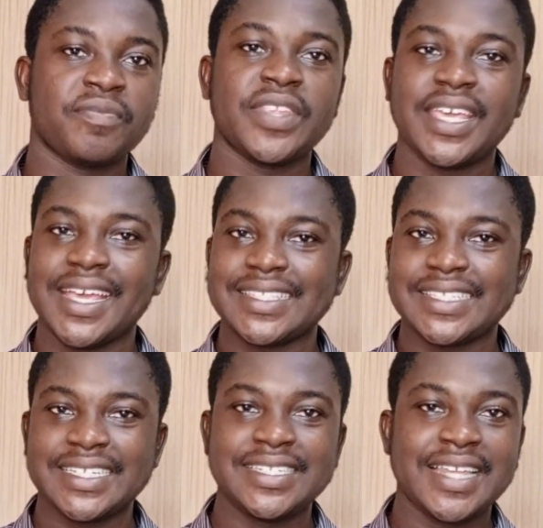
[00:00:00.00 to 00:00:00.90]
it
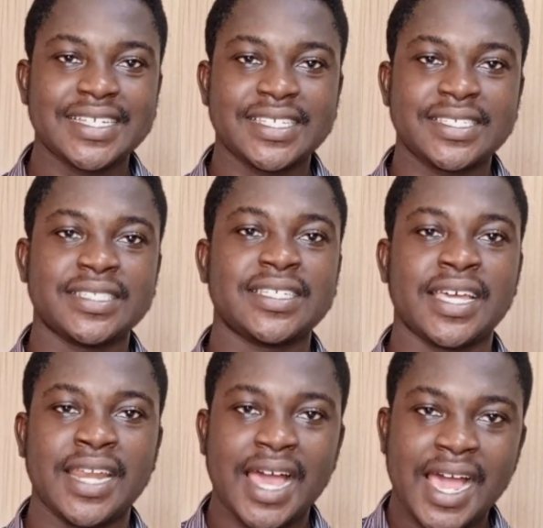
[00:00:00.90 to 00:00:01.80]
indexes it and
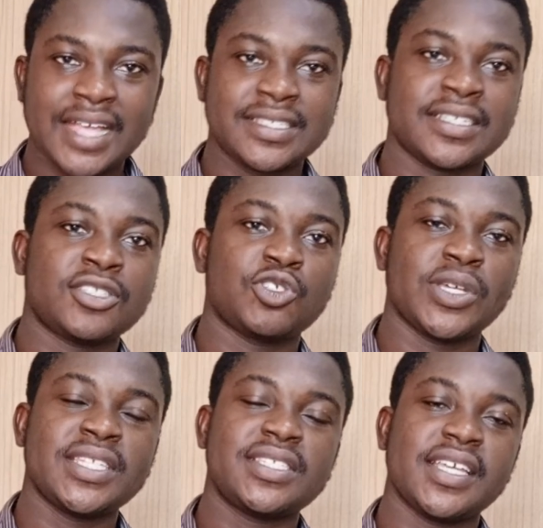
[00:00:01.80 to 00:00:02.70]
adds it to its
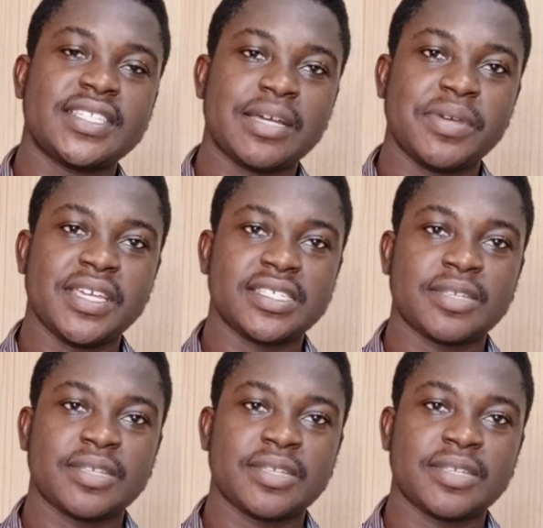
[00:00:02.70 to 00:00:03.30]
database.